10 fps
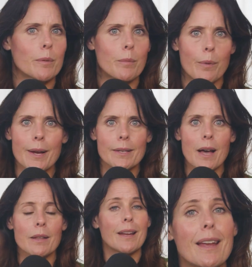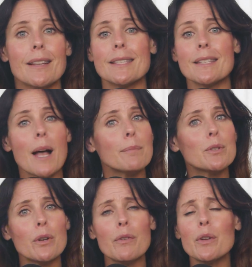to break down and it stops
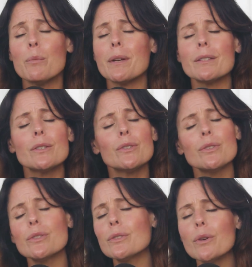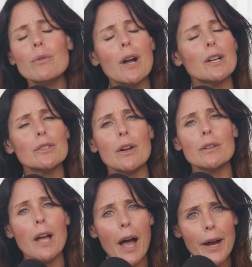serving you because it's just so gosh
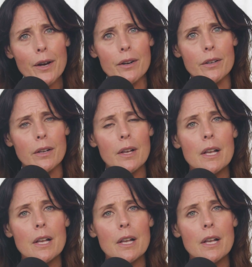darn tired.